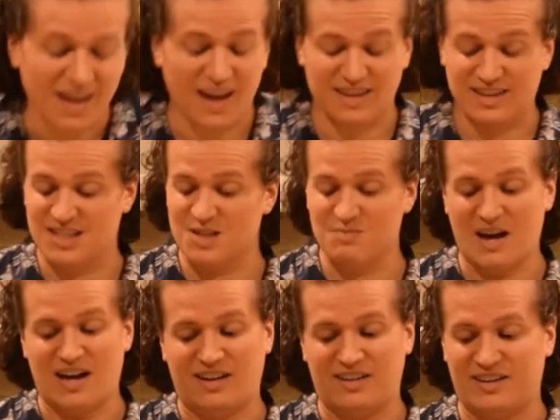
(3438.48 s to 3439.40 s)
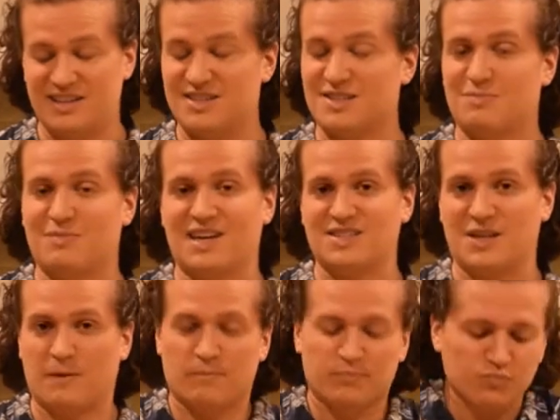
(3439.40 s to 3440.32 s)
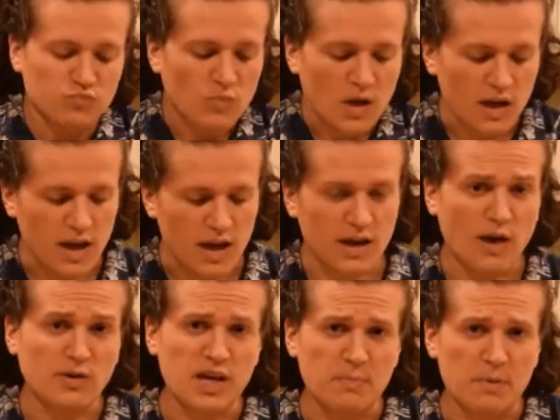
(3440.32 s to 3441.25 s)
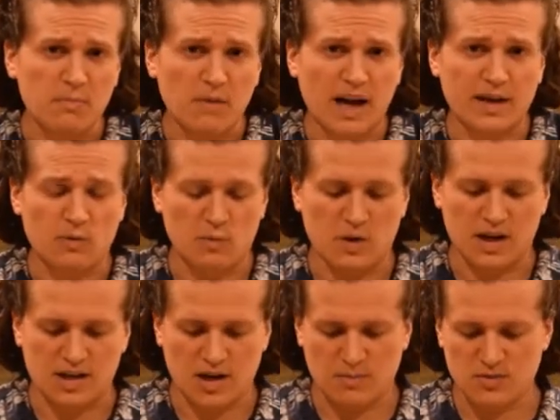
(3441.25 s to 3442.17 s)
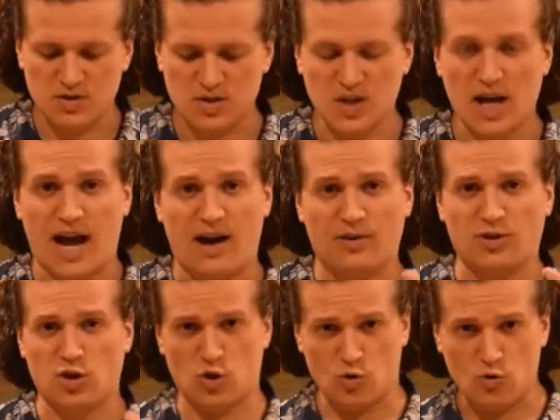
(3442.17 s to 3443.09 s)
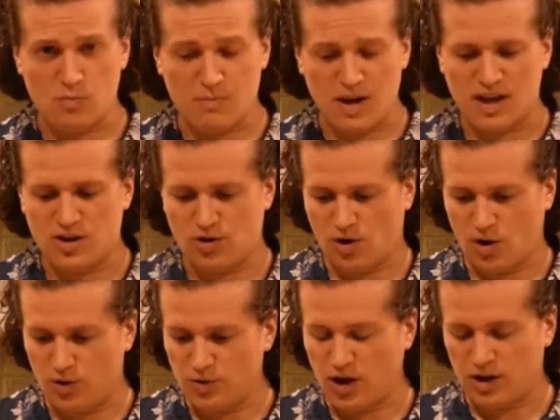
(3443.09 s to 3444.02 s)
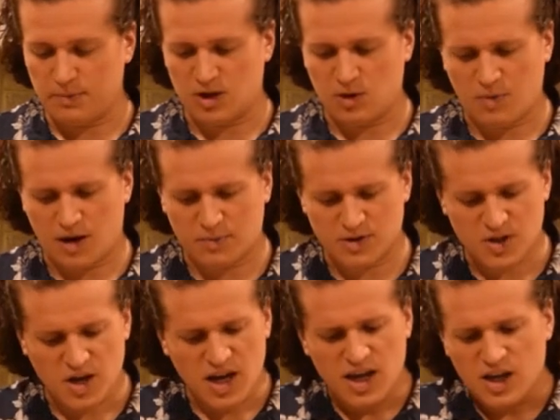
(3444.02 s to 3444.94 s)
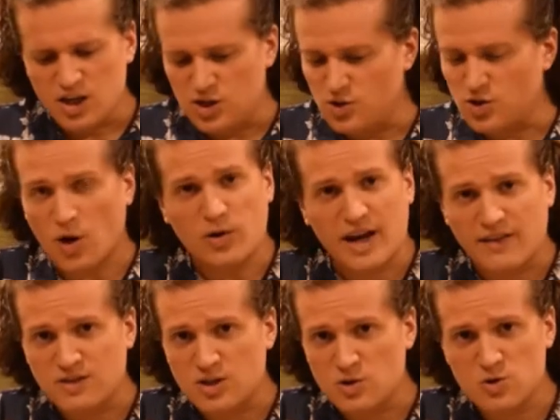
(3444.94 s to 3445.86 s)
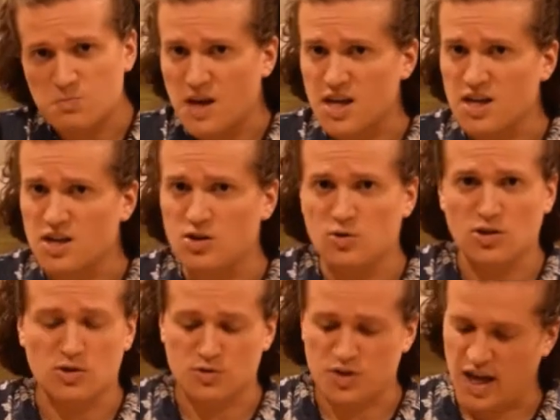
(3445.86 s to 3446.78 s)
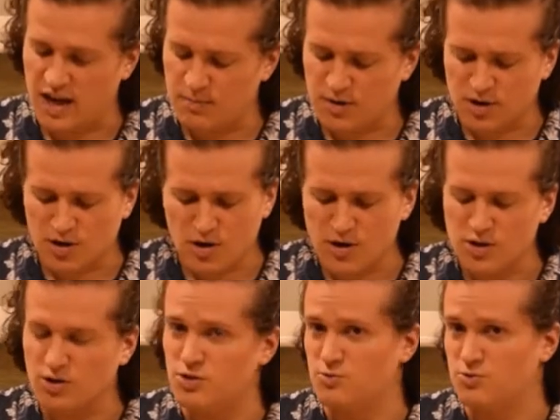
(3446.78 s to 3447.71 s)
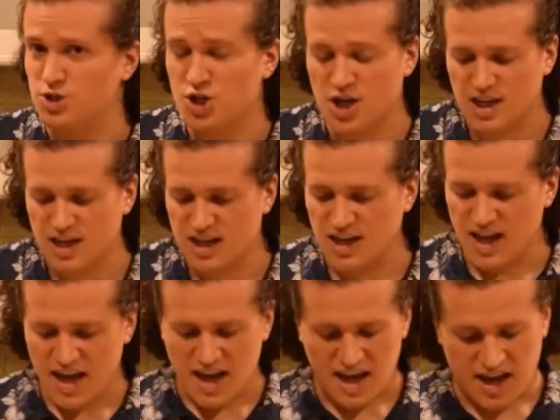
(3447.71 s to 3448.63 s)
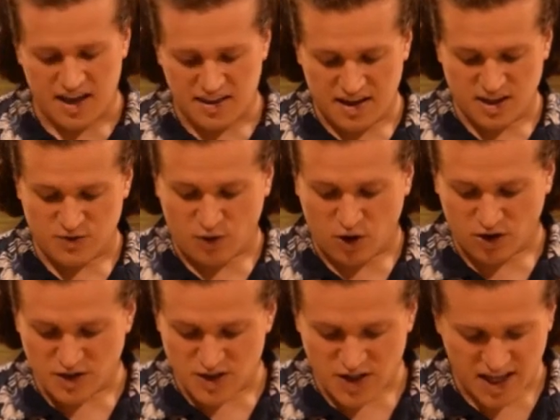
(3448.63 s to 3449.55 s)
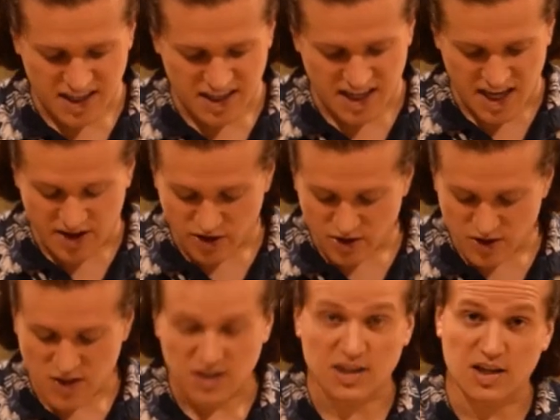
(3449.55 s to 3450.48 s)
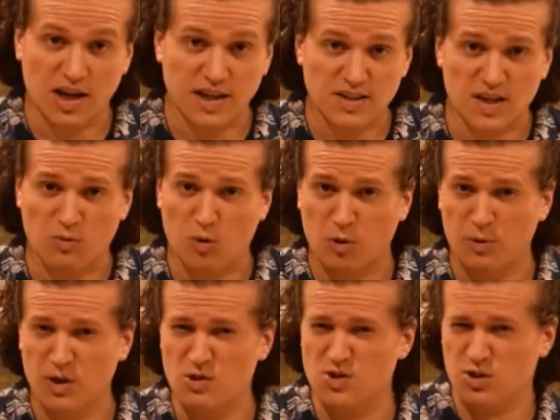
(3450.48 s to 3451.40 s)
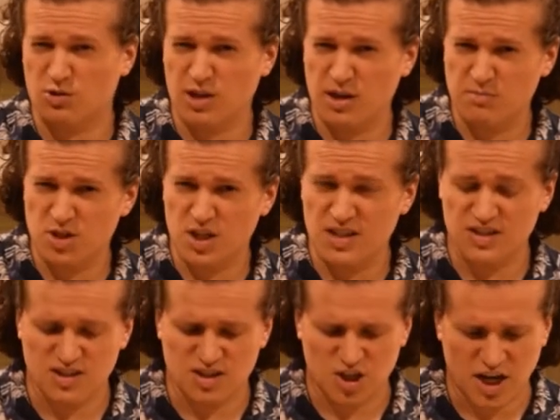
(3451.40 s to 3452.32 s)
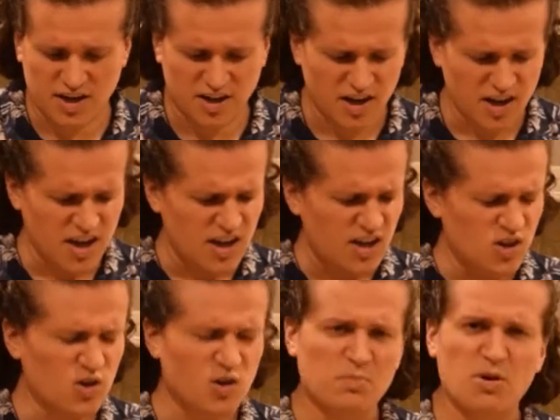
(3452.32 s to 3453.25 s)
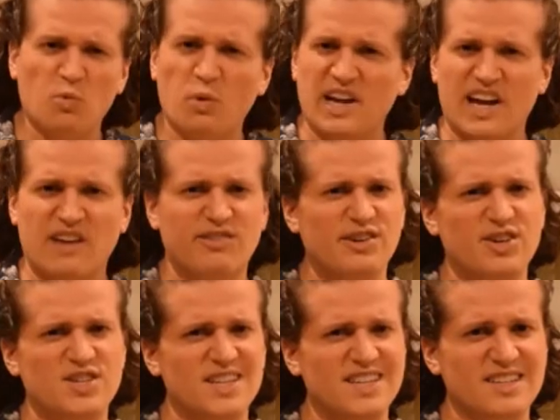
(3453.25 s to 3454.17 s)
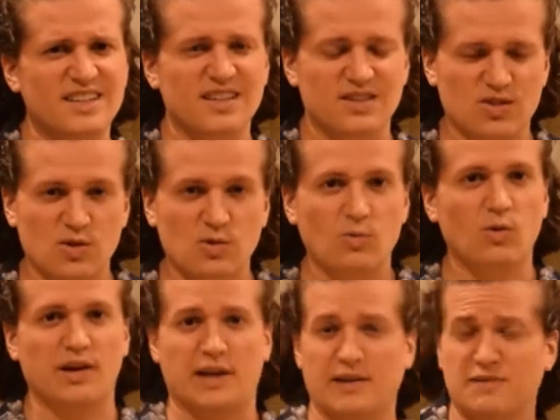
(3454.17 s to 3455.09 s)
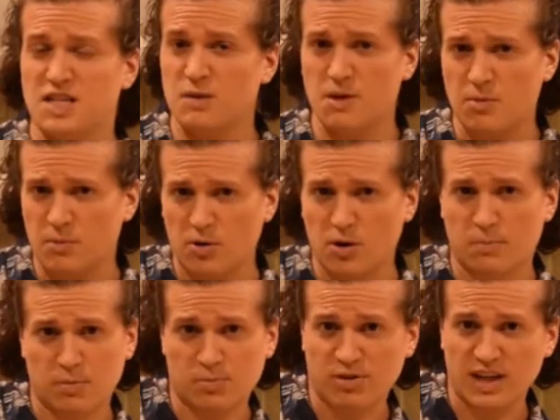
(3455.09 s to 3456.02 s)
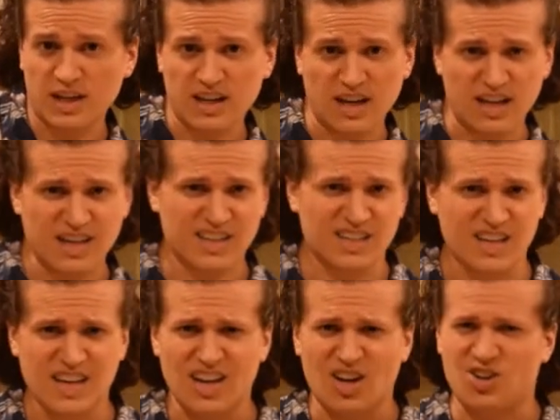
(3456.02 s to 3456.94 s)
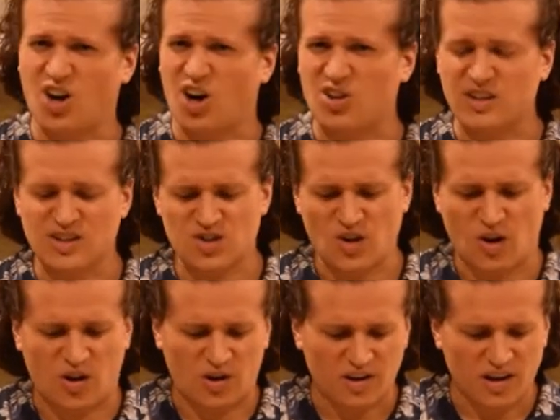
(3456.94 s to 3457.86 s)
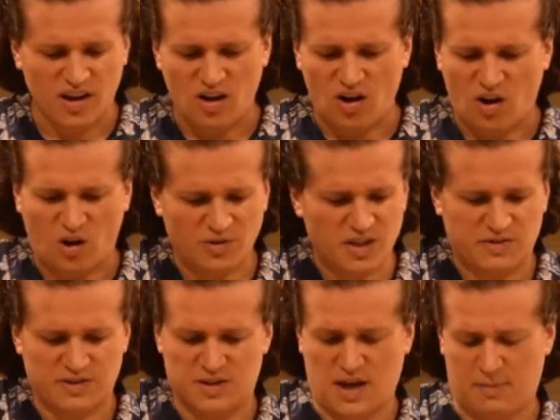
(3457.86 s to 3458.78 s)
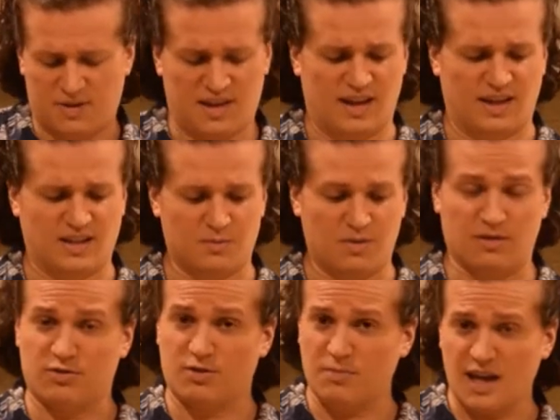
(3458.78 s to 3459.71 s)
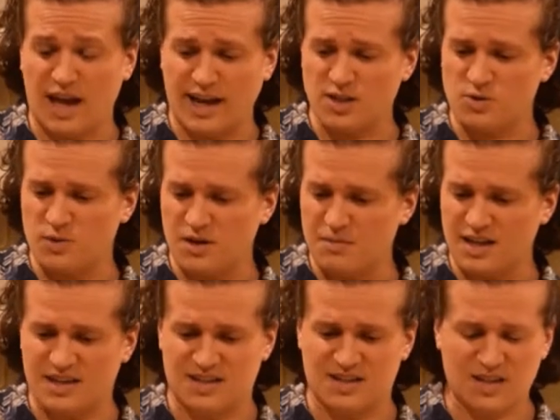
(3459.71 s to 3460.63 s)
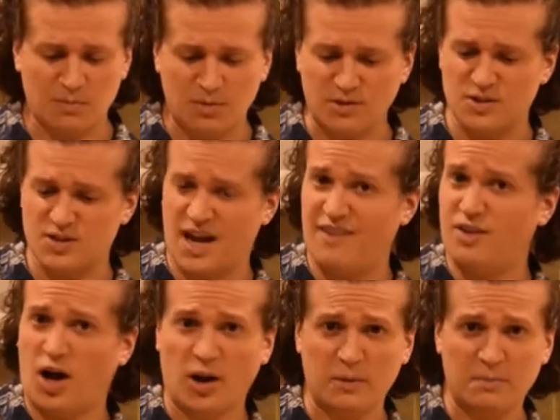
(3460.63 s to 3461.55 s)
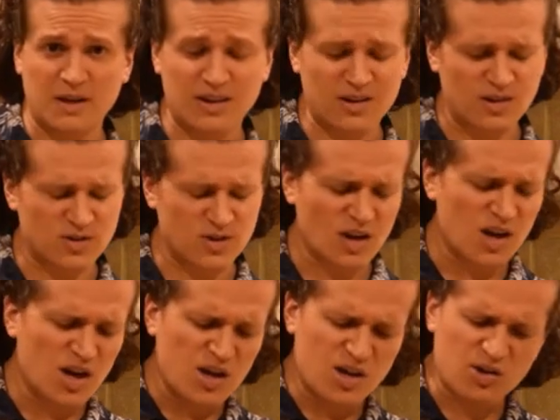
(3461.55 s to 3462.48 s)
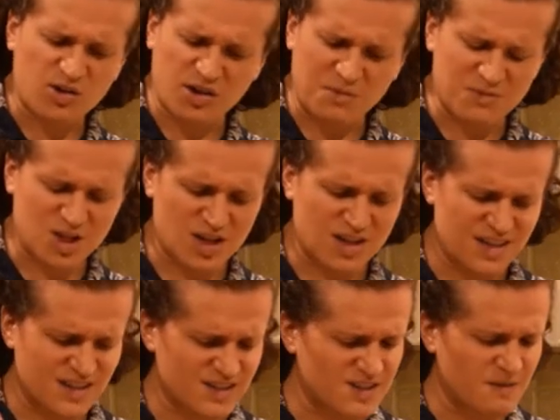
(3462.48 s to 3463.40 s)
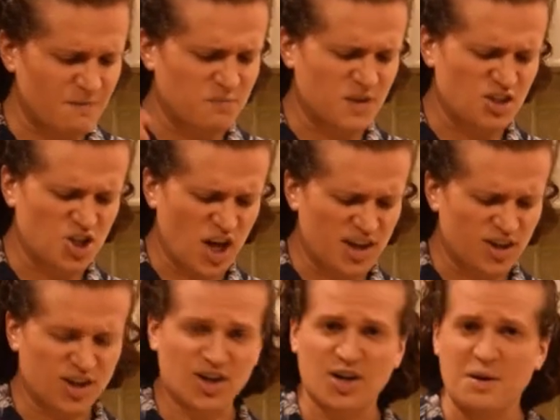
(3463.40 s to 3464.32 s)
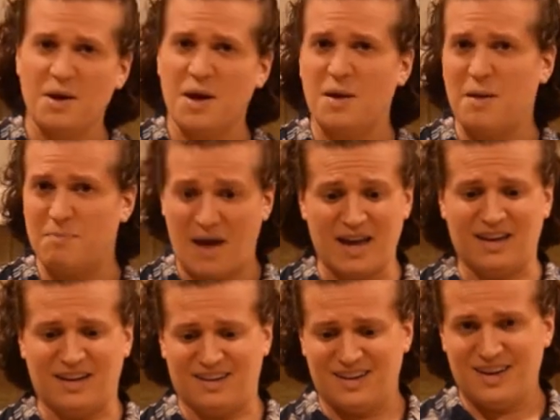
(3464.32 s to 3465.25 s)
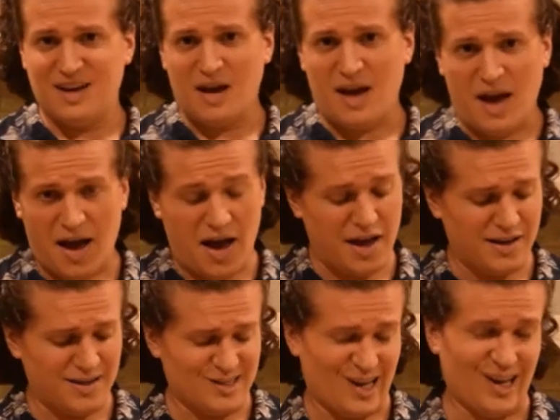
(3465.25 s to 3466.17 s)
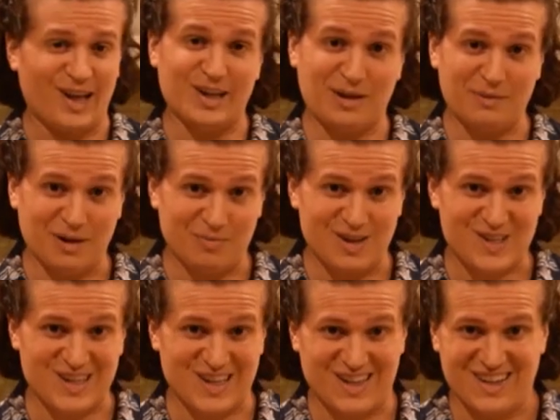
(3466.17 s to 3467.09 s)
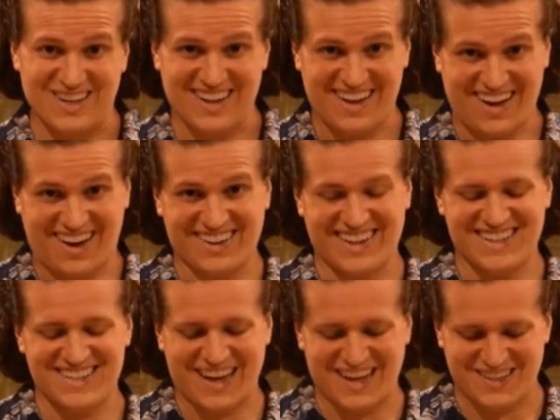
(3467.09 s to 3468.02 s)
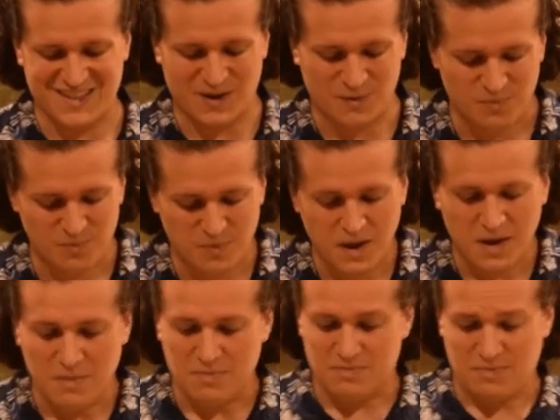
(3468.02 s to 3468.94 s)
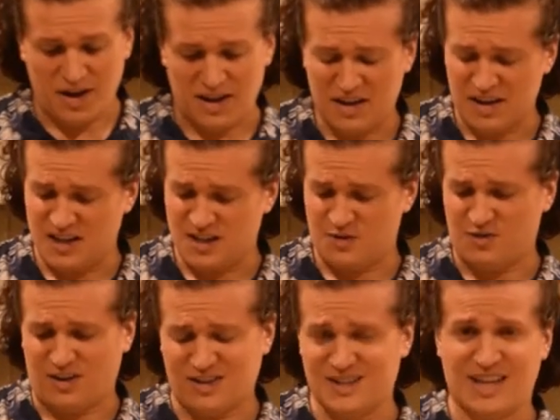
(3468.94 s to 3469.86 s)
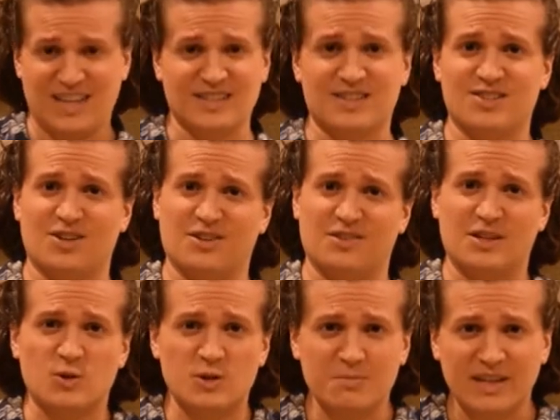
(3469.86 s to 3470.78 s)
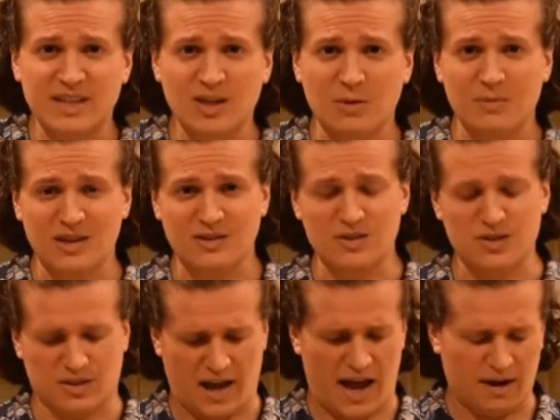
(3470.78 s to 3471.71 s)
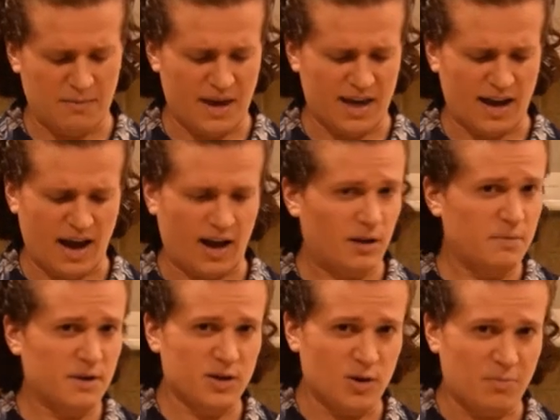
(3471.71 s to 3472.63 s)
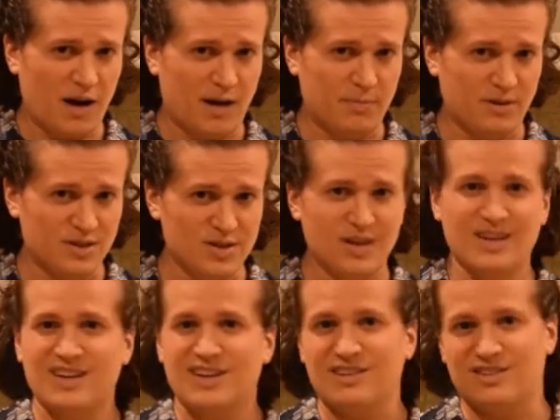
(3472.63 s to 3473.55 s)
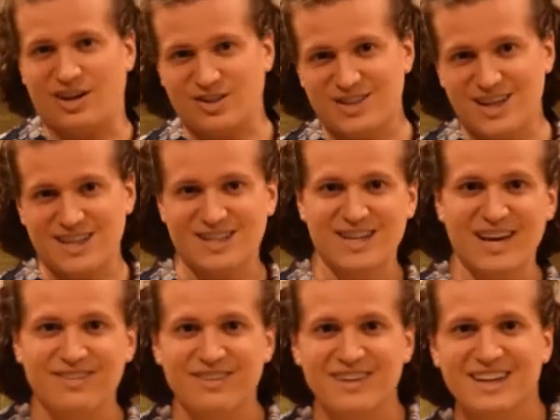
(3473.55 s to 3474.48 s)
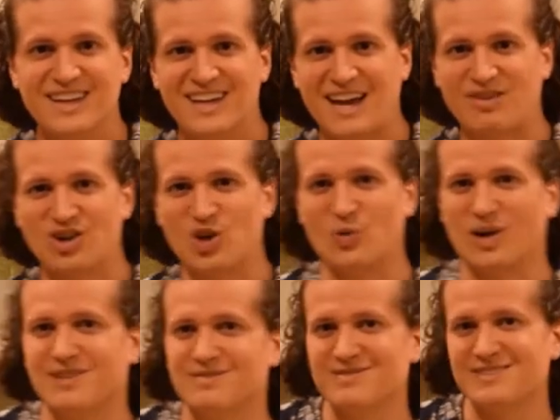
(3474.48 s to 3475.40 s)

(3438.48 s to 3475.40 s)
And the smell is just amazing. Now keep in mind, when it comes to how you make your own jalapeno poppers, you don't have to use bacon, you can use hamburger, you can use chicken. And then as far as like the innards, like the guts, like where we use the cream cheese and cheddar, you can put whatever seasonings you want. I've seen people put paprika, garlic salt, all different type of things. But for me, I just want to make this simple. Just have the jalapenos, cream cheese, cheddar, and bacon. And uh, a little bit of brisket on the inside too. But as far as that's concerned, this was Millennial Meals on how to make jalapeno poppers. Y'all stay safe and have a good one.